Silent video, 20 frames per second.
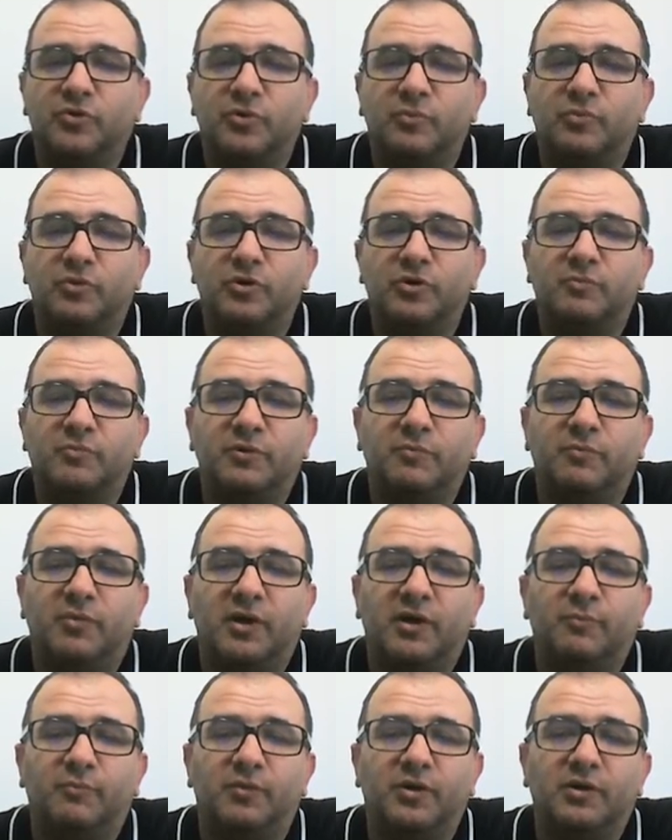the board, but
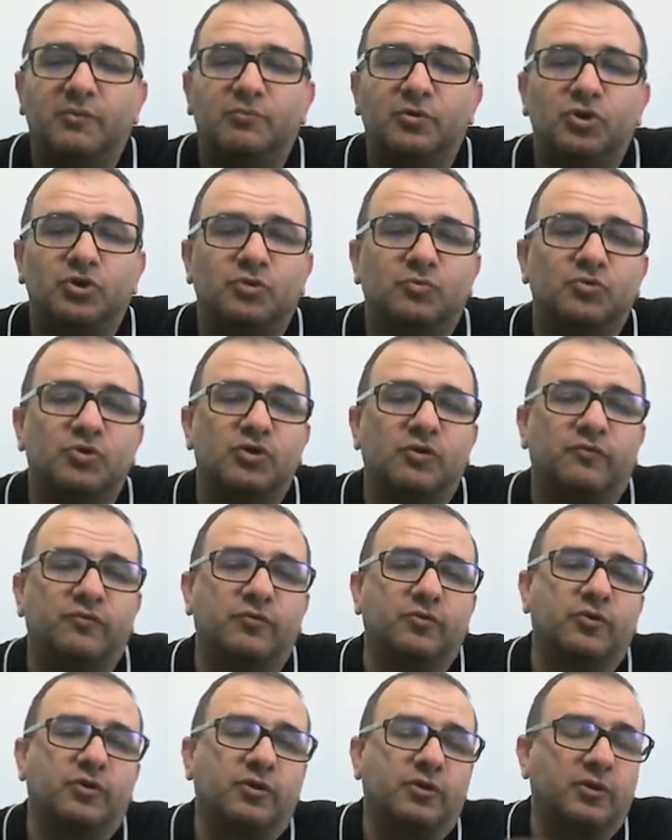black played bishop
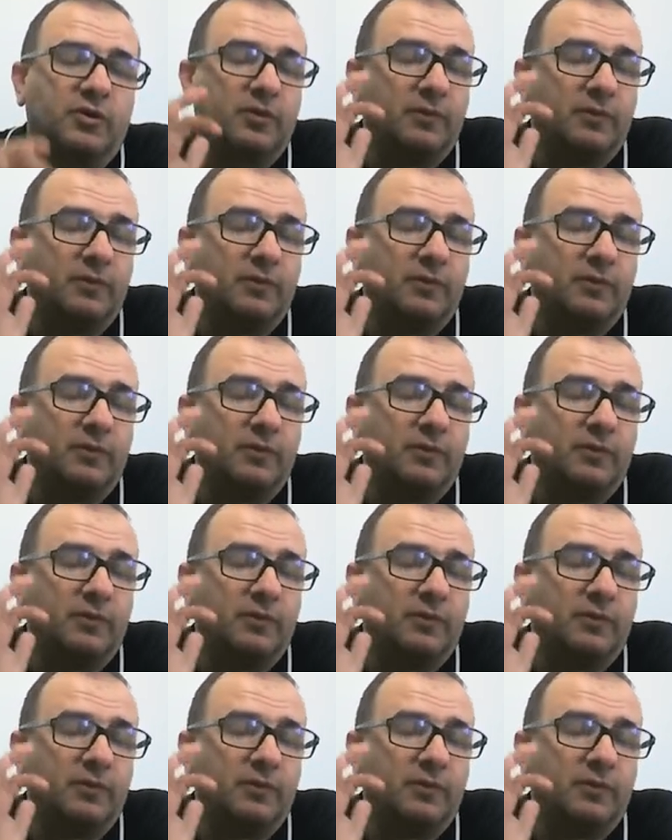g4,